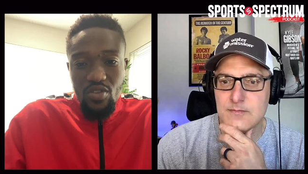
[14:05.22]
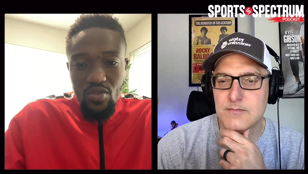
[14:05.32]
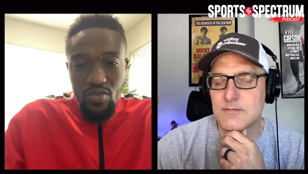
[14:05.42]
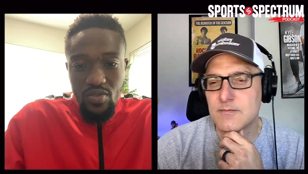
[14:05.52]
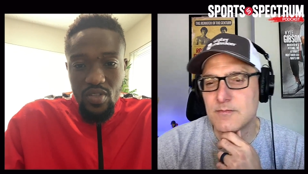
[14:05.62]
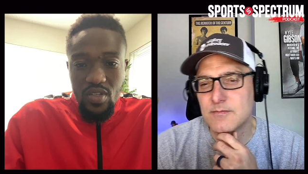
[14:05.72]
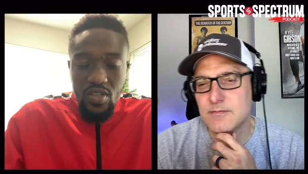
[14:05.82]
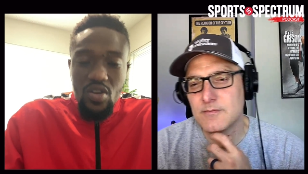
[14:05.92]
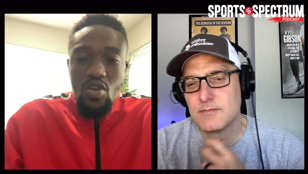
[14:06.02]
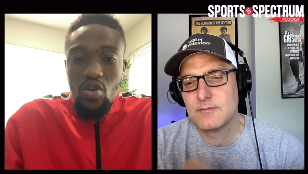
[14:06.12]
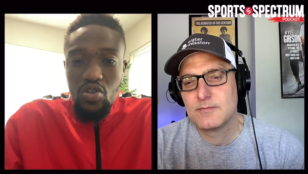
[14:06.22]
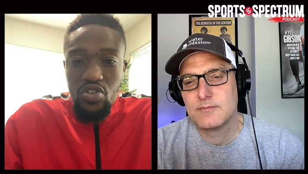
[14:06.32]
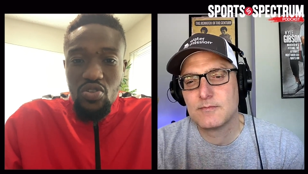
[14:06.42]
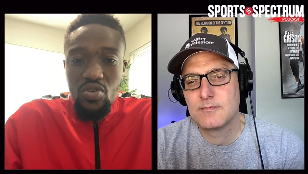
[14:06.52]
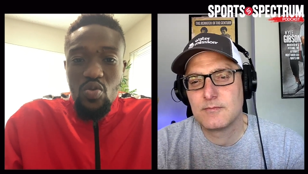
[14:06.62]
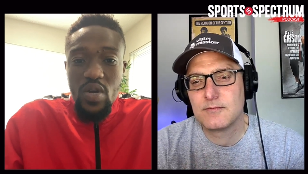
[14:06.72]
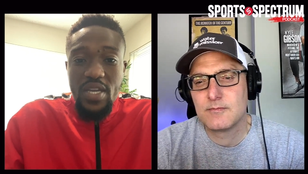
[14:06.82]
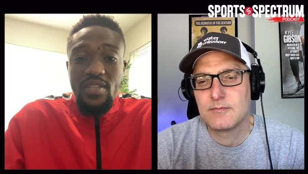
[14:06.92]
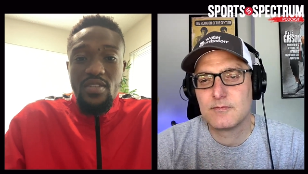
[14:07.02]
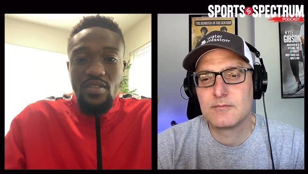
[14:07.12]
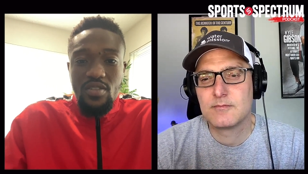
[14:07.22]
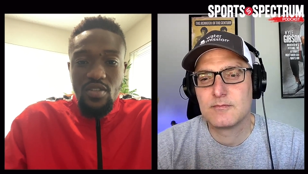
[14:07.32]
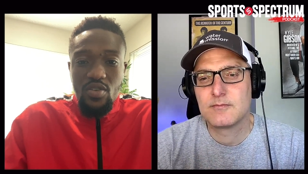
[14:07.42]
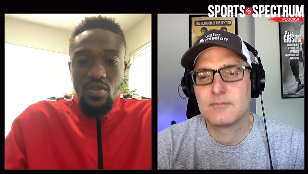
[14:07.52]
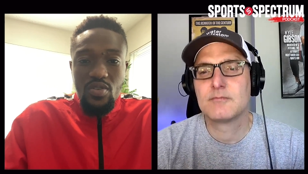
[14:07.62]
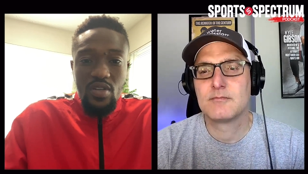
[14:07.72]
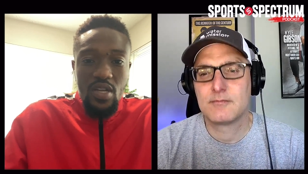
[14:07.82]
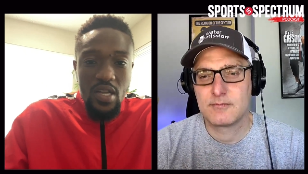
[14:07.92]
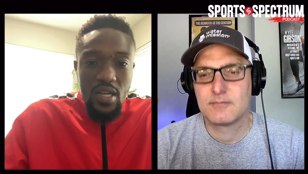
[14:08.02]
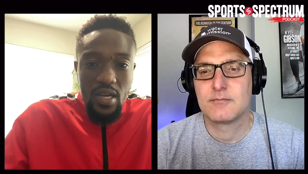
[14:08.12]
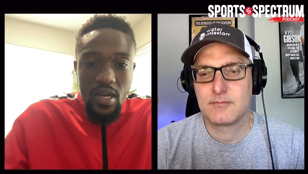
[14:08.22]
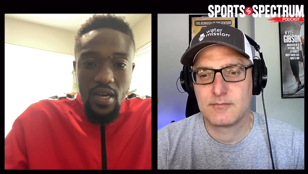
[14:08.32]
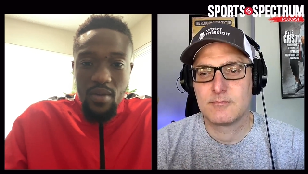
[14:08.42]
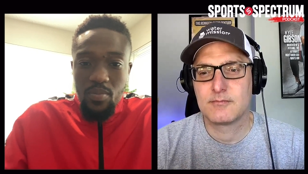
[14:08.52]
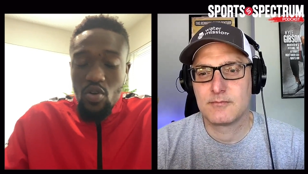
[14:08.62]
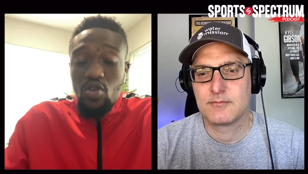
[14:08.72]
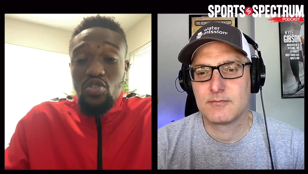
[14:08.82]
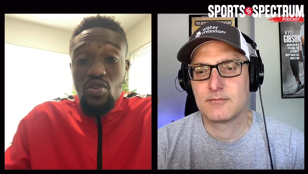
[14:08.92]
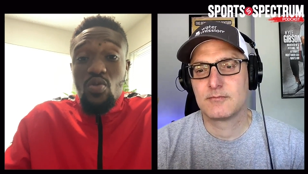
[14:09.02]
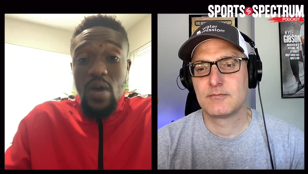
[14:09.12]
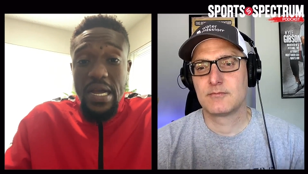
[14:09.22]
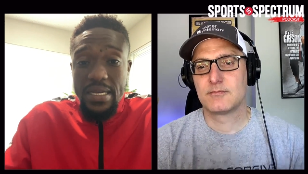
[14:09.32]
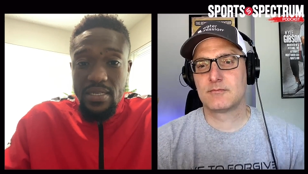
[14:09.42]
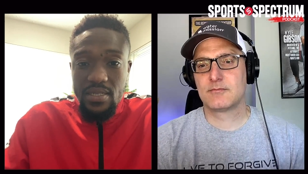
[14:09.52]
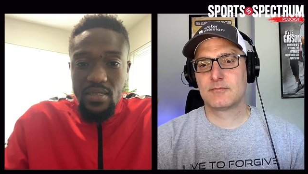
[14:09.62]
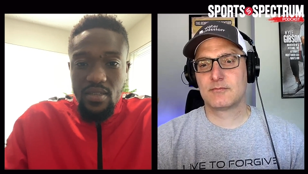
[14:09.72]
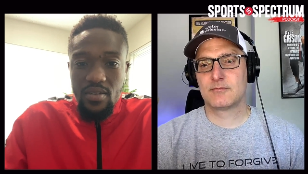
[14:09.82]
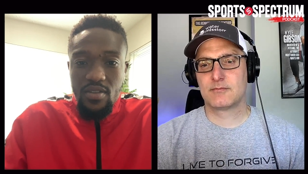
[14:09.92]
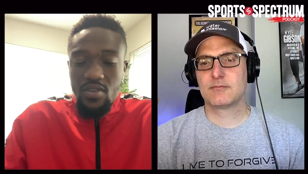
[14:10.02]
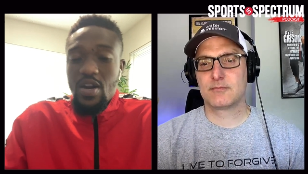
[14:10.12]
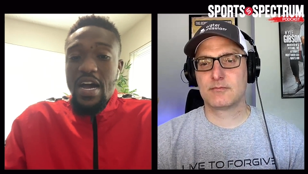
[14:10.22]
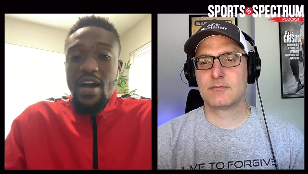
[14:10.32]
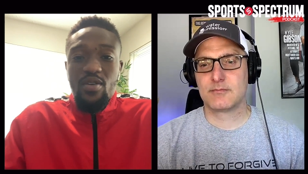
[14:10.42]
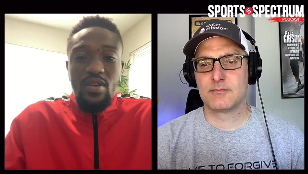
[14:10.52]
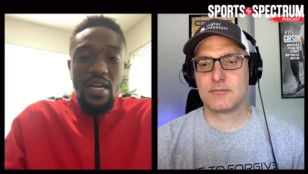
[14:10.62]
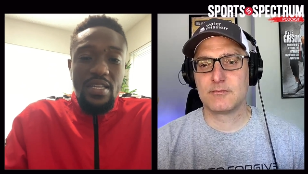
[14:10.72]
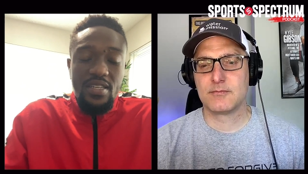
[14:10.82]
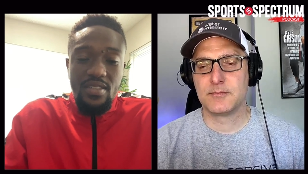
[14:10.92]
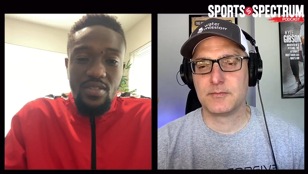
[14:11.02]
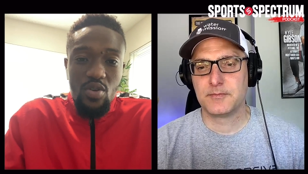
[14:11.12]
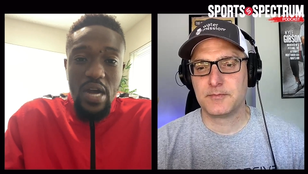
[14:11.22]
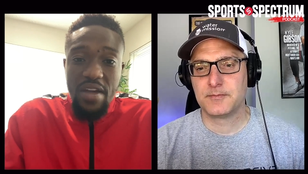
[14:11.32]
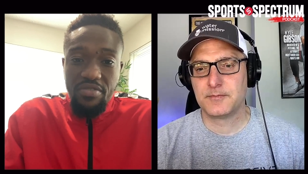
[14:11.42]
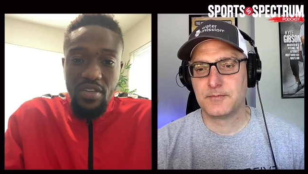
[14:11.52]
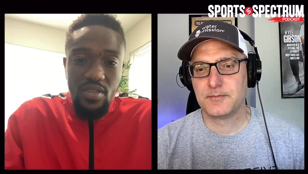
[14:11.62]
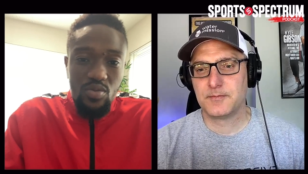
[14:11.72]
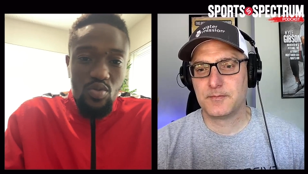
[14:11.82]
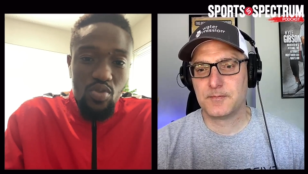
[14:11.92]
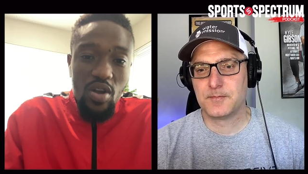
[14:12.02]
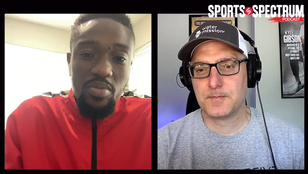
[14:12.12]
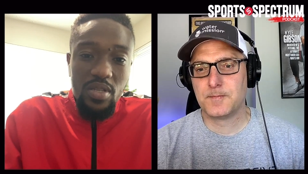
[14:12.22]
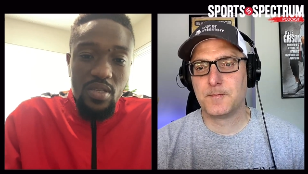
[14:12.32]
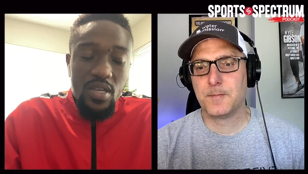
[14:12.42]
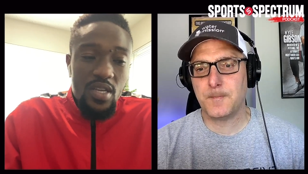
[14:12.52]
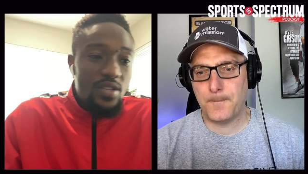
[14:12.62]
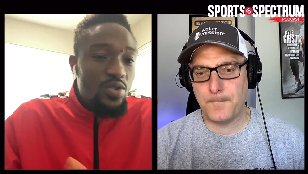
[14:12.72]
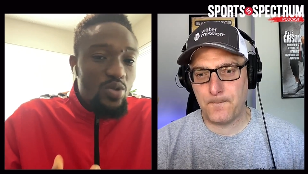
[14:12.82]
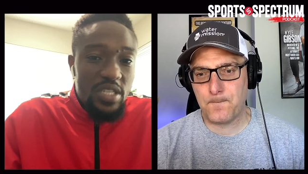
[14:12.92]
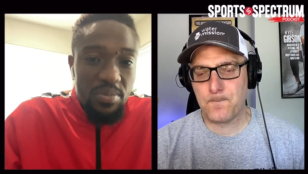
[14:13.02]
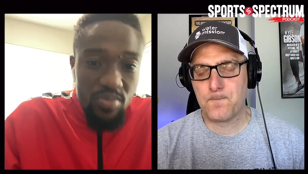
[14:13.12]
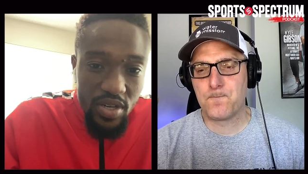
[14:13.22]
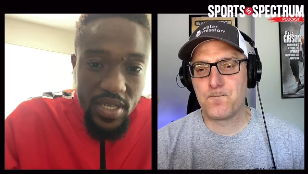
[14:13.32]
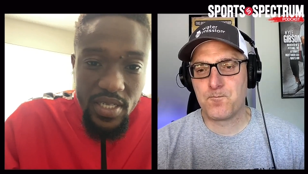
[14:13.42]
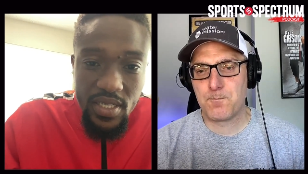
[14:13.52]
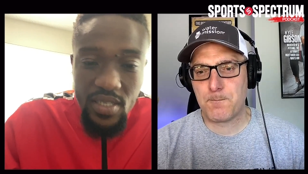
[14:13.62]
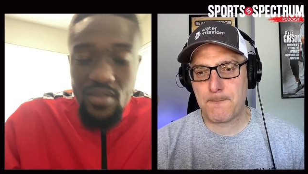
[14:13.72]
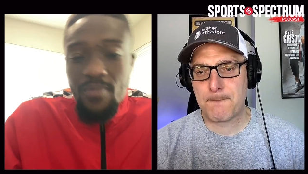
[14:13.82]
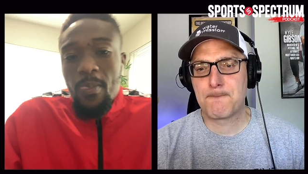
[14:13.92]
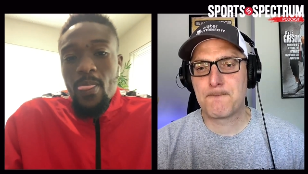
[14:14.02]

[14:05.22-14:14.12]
Speaker 1: you know, cultural ways, you know, um, cultural wise, you know, how Ghanaians or Africans will probably do their praise